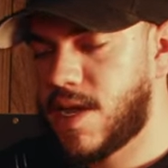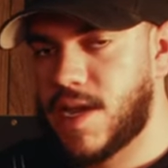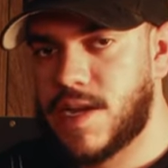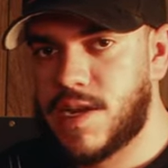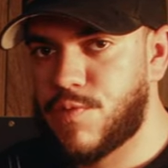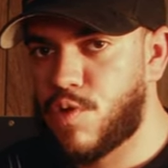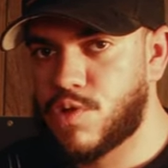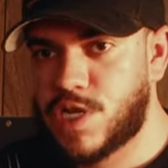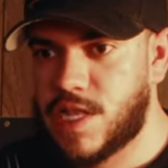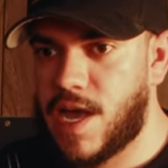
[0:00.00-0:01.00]
and it
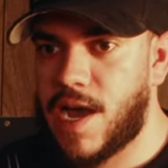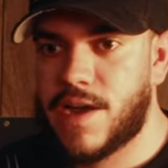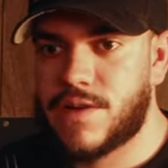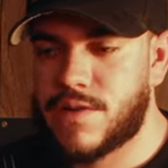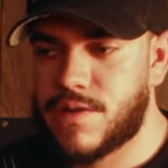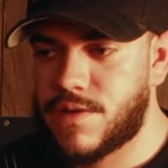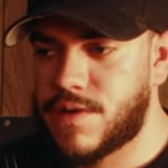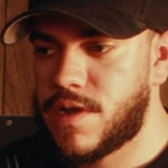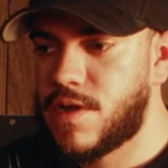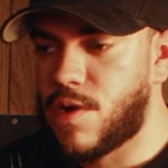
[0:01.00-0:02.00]
won't slide or, or,